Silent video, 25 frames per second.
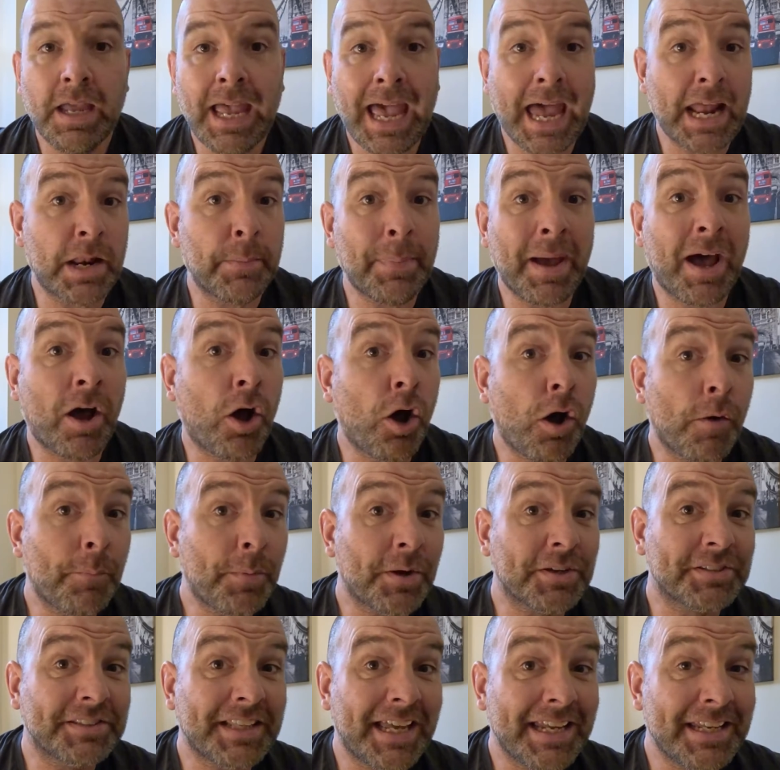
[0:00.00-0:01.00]
At about
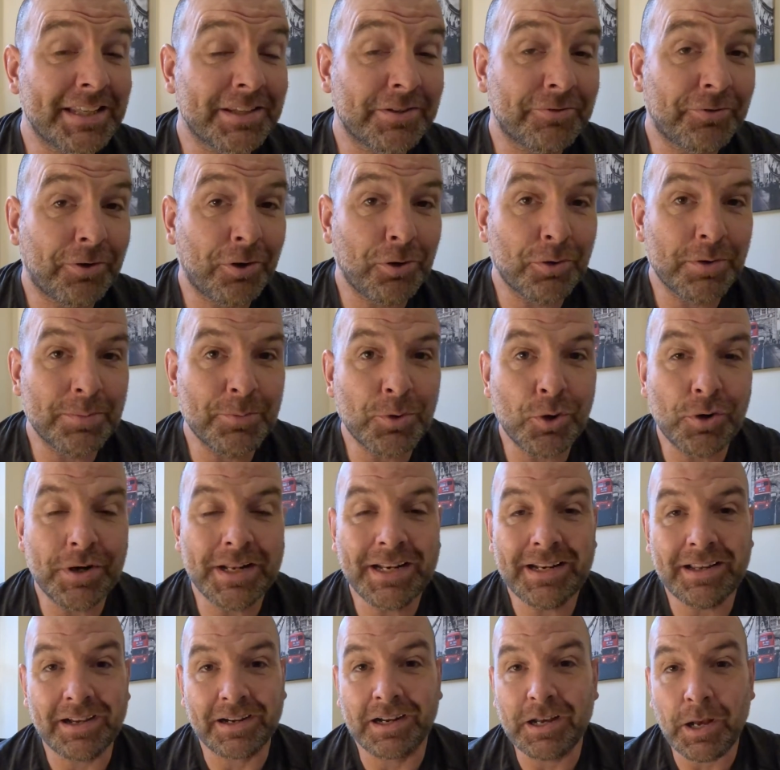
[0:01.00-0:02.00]
8:30 the following
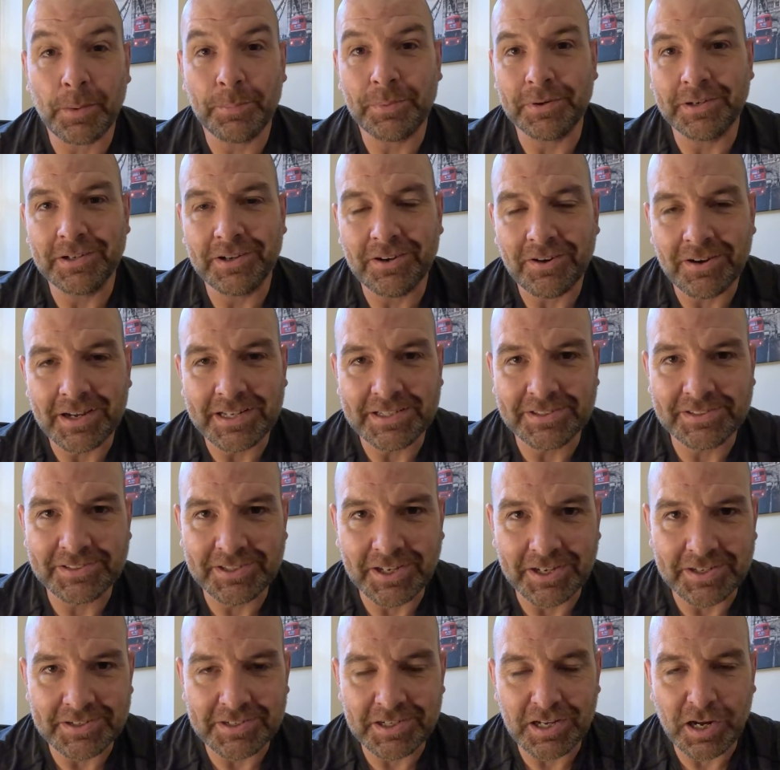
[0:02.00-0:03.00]
morning, a couple of guys
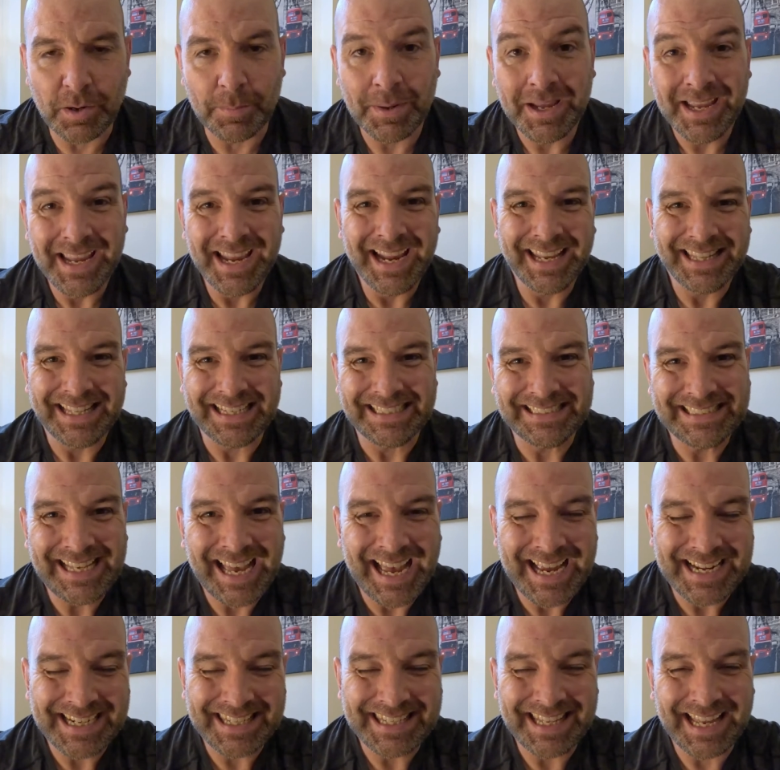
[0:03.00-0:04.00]
turned up. They
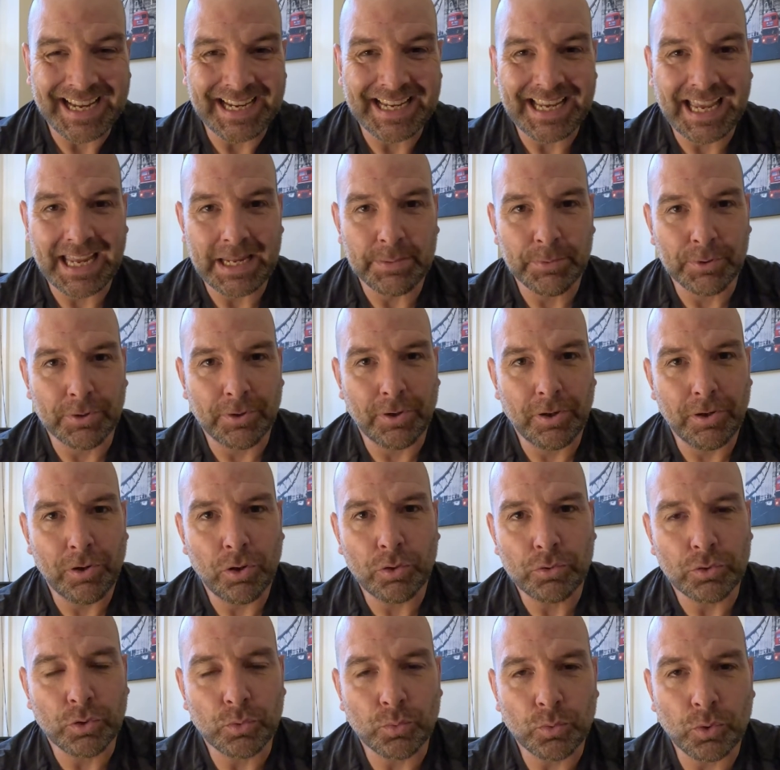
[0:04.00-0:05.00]
tacked that cable
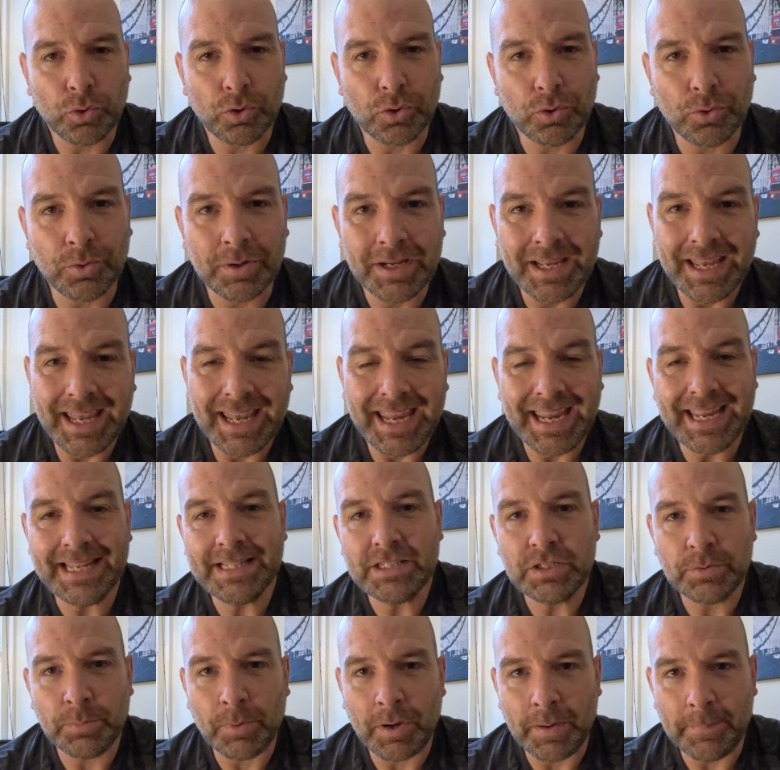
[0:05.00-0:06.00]
along the wall
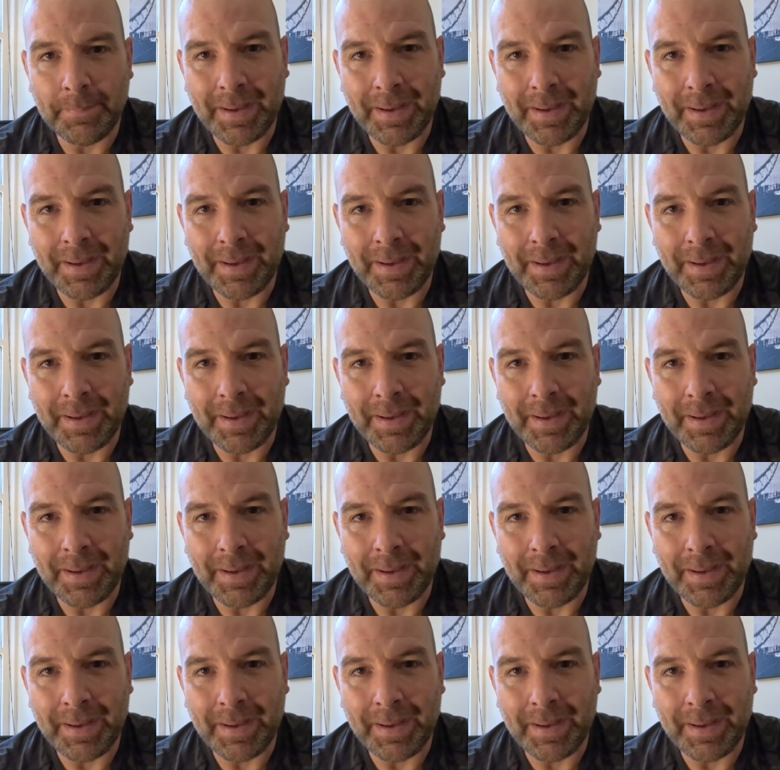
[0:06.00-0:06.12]
into my